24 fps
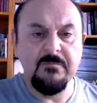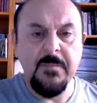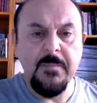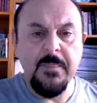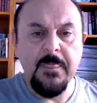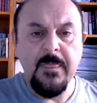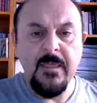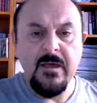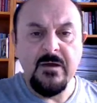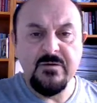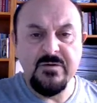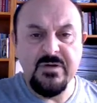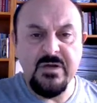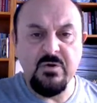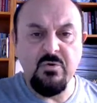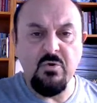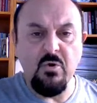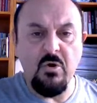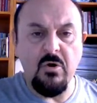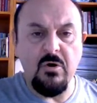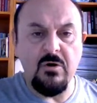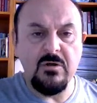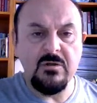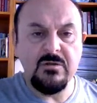
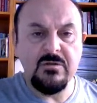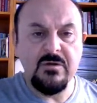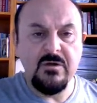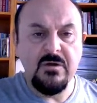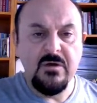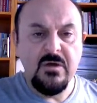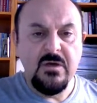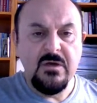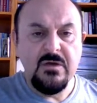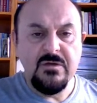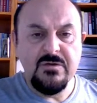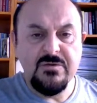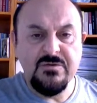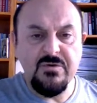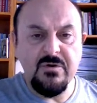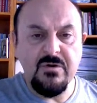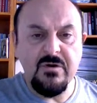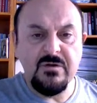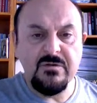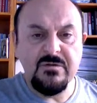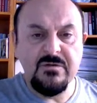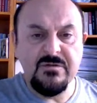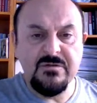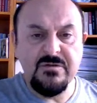recalled.
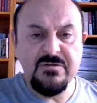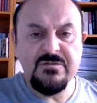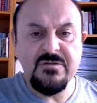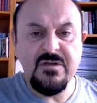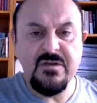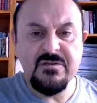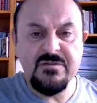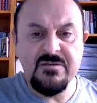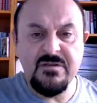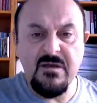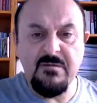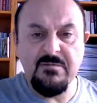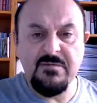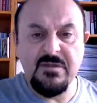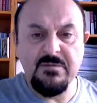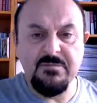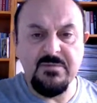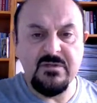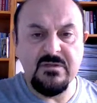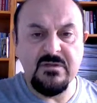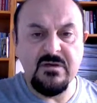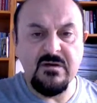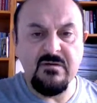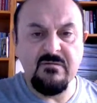So this is acceptable,
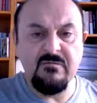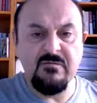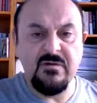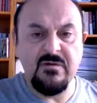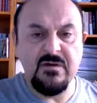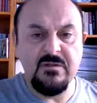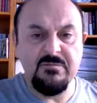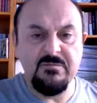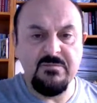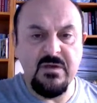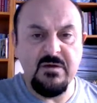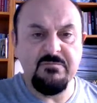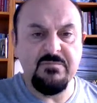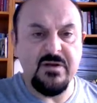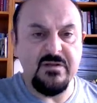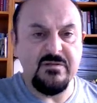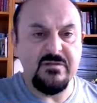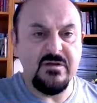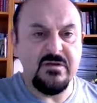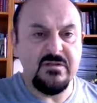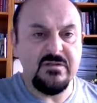will be printed.